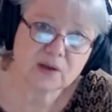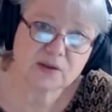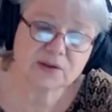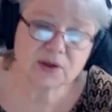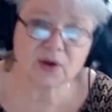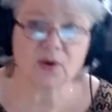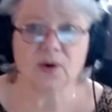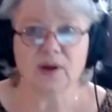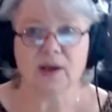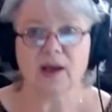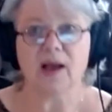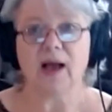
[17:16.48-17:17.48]
So
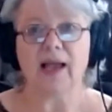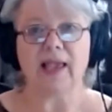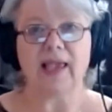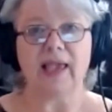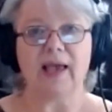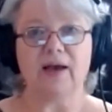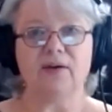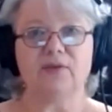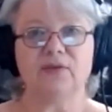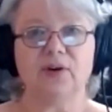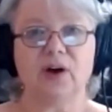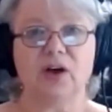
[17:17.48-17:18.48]
I have
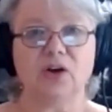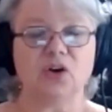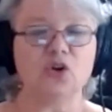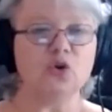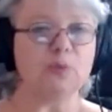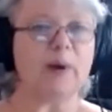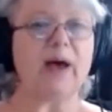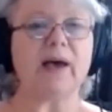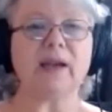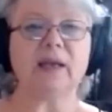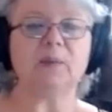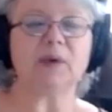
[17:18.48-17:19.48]
a new
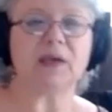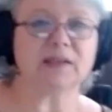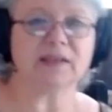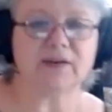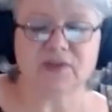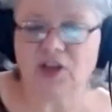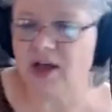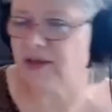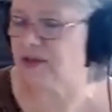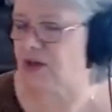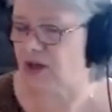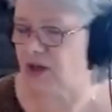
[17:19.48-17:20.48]
body because I've
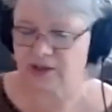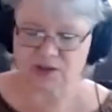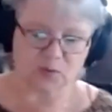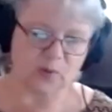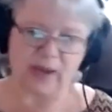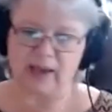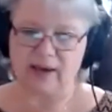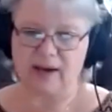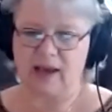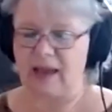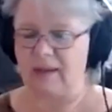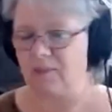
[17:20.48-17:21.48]
lost all this weight.
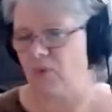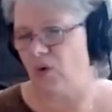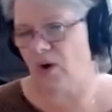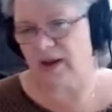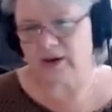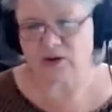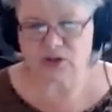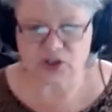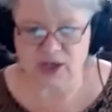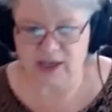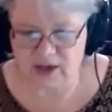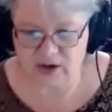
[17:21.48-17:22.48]
I'm more
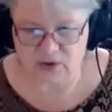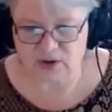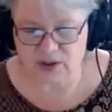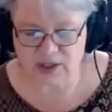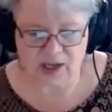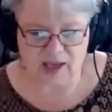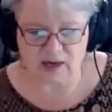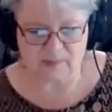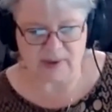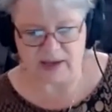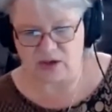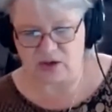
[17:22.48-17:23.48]
energetic early on in
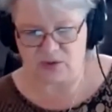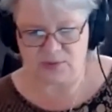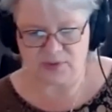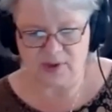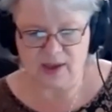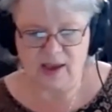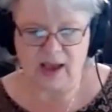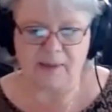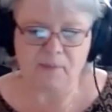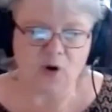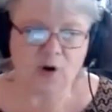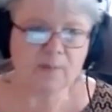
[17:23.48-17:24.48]
my youth.
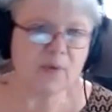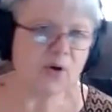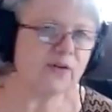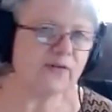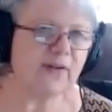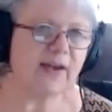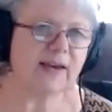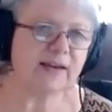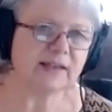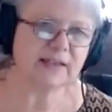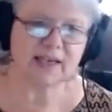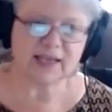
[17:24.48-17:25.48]
I'm more
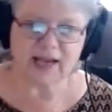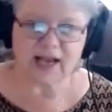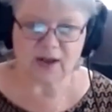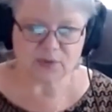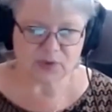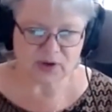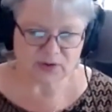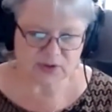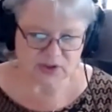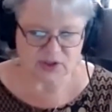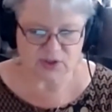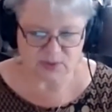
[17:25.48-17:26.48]
motivated to get out there
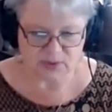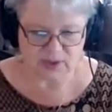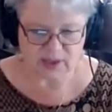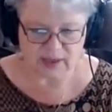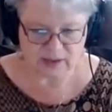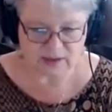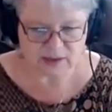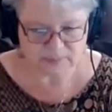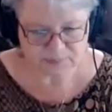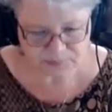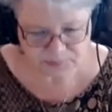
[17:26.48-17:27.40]
to do things.